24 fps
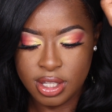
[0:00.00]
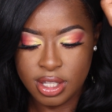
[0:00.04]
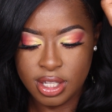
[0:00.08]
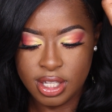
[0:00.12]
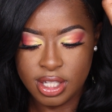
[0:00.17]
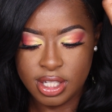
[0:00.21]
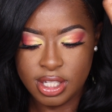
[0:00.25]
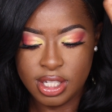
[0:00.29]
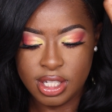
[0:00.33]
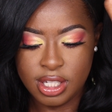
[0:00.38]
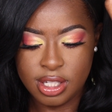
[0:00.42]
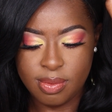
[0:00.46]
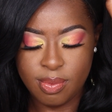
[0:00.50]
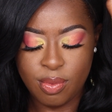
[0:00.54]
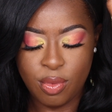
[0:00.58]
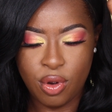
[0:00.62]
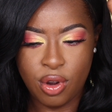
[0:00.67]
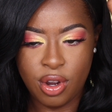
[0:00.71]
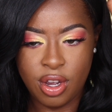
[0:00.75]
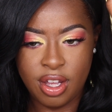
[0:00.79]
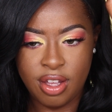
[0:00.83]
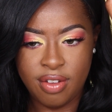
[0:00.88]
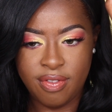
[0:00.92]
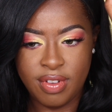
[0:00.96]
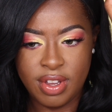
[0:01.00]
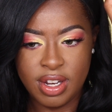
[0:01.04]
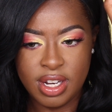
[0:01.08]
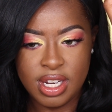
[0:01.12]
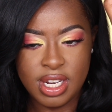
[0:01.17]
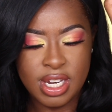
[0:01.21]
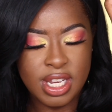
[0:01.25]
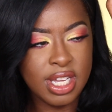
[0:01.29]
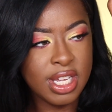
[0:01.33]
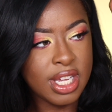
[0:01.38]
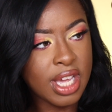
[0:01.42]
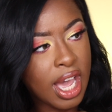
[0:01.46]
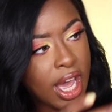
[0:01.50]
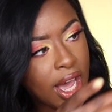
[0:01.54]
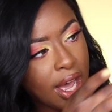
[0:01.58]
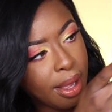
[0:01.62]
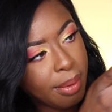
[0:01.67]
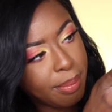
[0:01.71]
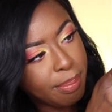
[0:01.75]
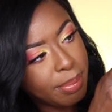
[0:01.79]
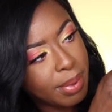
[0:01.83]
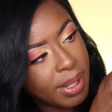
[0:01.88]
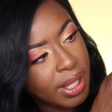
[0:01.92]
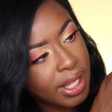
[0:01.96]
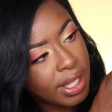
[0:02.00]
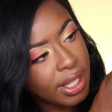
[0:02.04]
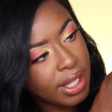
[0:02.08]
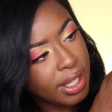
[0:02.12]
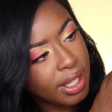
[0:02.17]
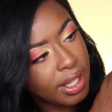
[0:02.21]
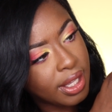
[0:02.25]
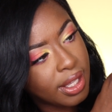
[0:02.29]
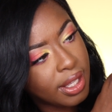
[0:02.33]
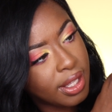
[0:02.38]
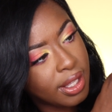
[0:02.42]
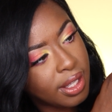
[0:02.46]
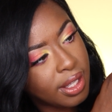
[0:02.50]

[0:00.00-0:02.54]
This is more of a neon pink.